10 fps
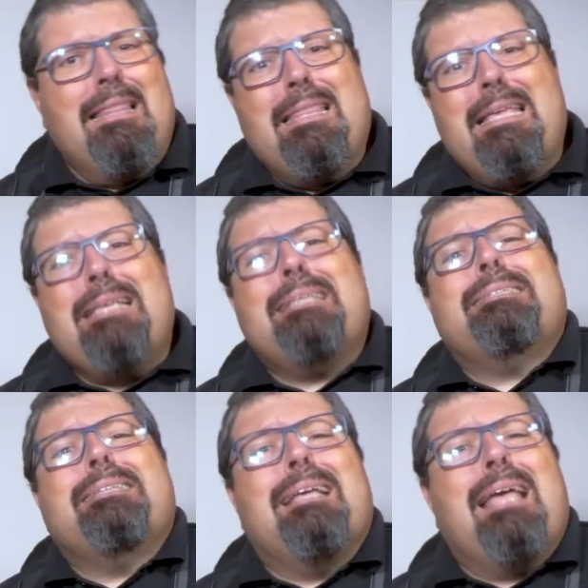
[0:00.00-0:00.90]

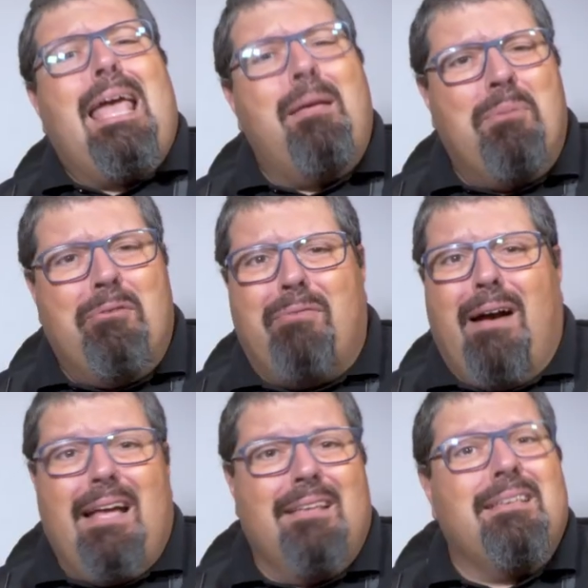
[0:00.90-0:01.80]
These
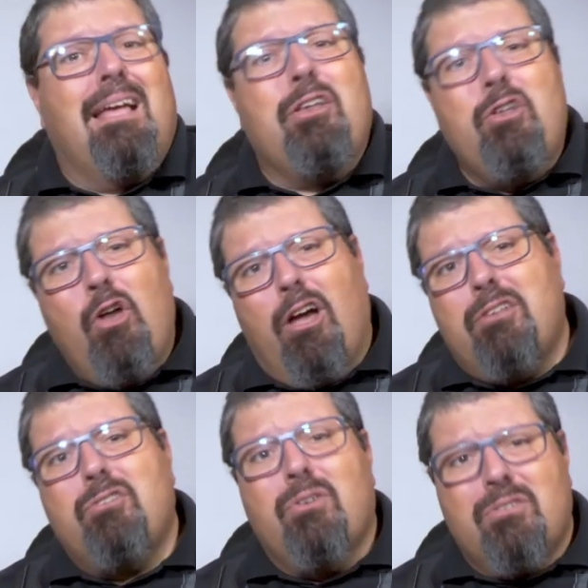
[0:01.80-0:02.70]
amplifiers are
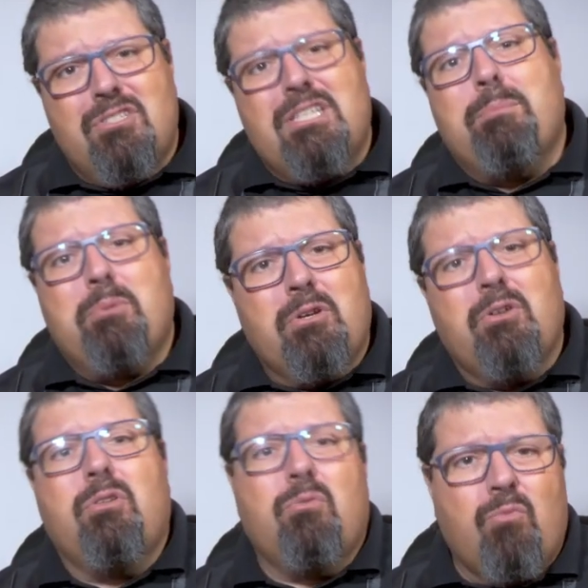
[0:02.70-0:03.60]
not your
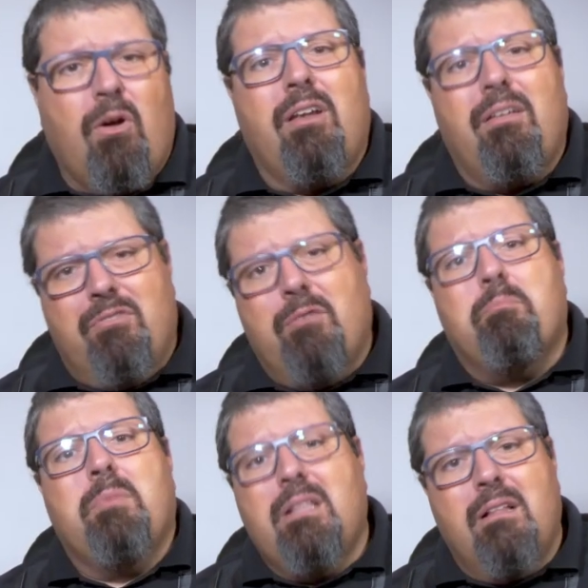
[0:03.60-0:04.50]
typical
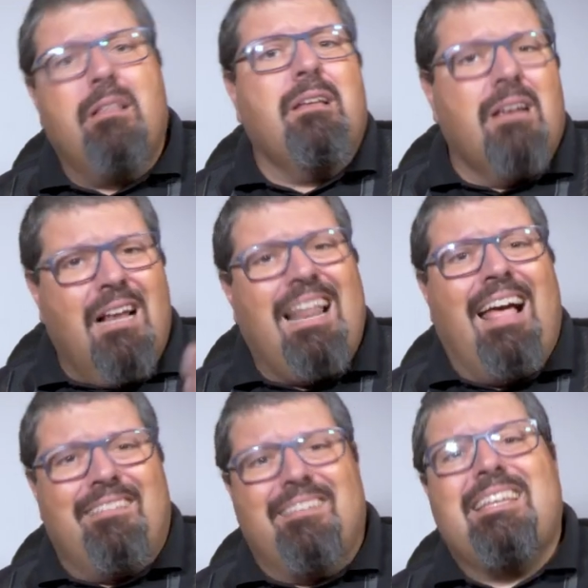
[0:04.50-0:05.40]
run-of-the-mill
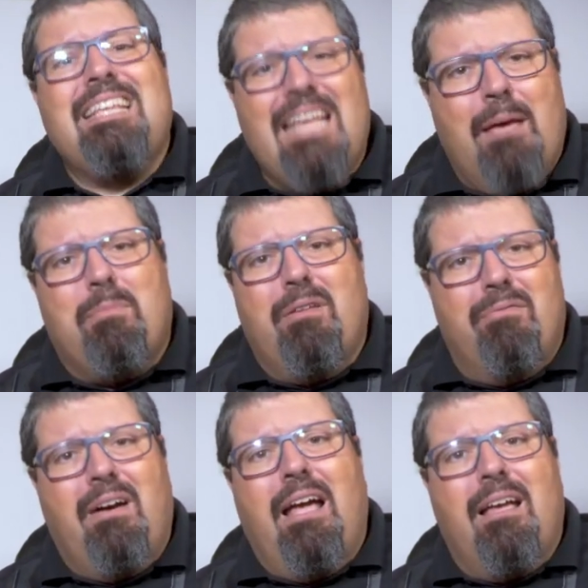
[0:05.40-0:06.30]
class D
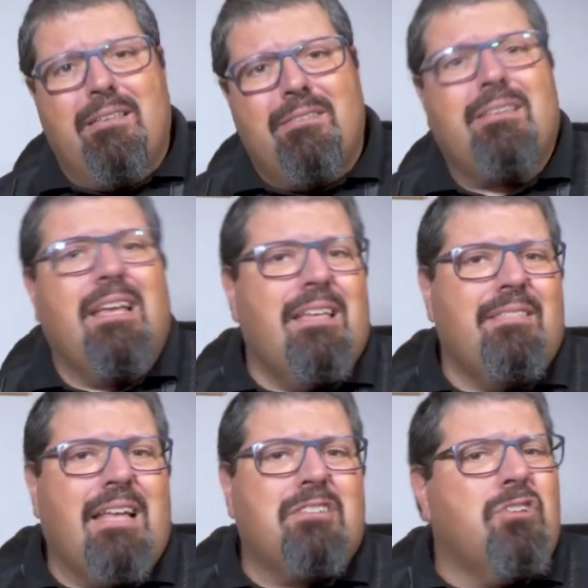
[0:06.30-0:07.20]
amplifiers
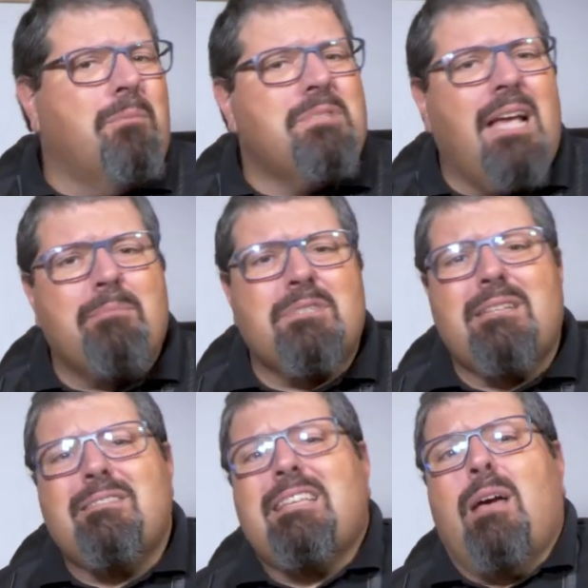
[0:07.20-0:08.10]
that sometimes
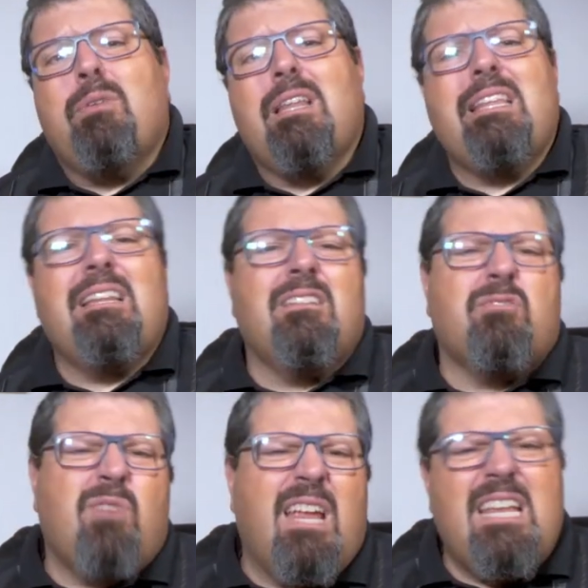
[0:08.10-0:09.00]
can sound a little
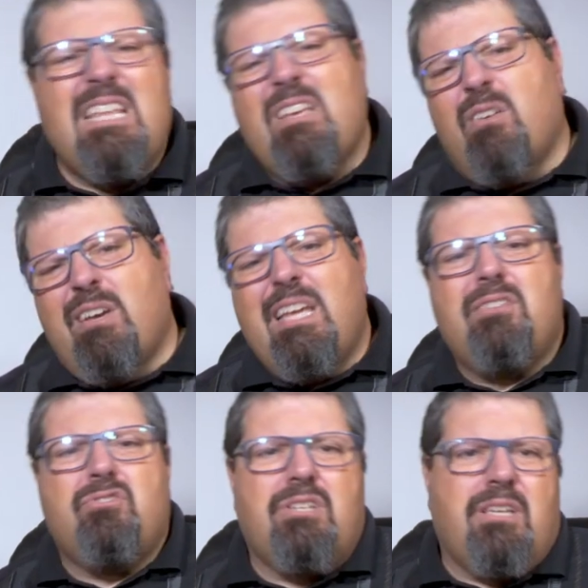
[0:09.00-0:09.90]
grainy or
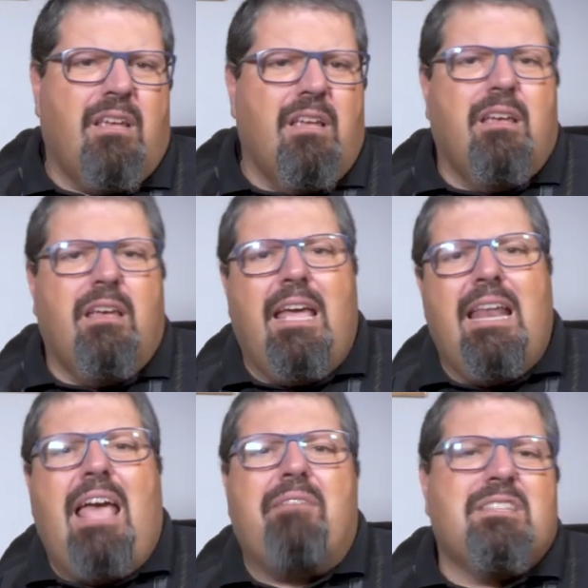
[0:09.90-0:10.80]
edgy
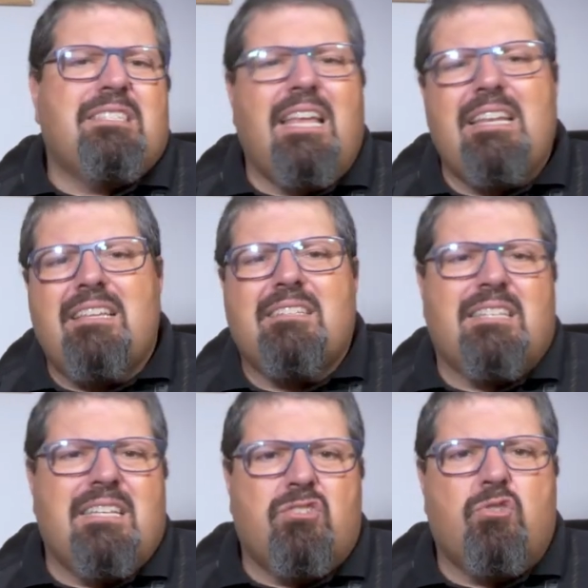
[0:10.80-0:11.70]
and have a
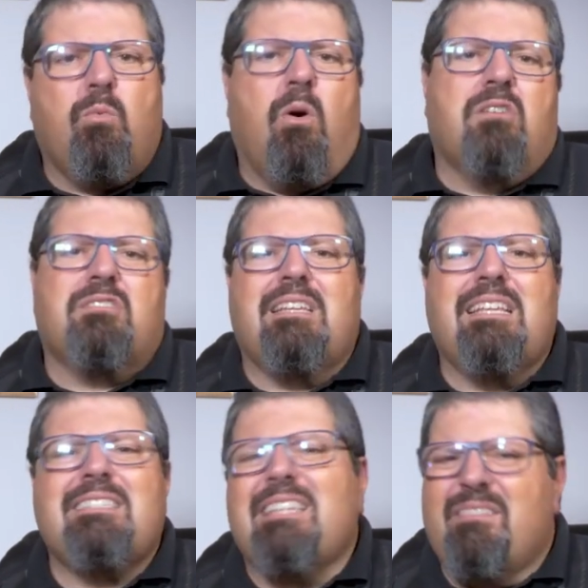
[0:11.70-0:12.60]
tendency towards
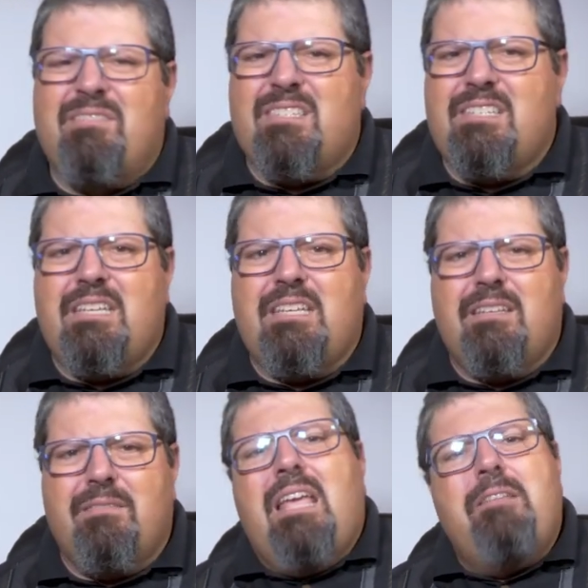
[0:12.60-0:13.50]
listening
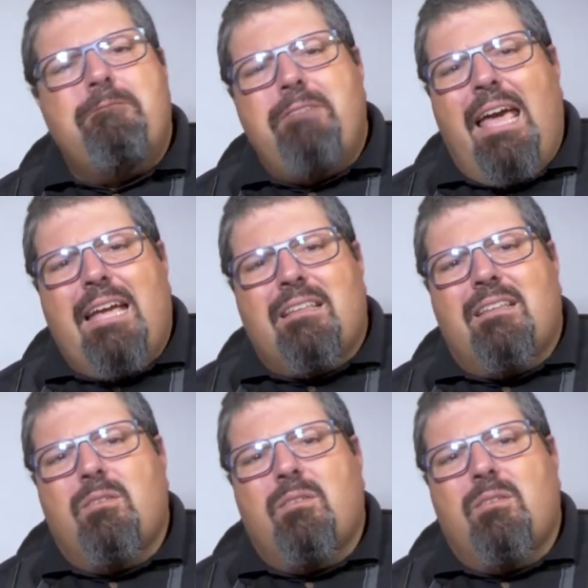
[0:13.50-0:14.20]
fatigue. In fact,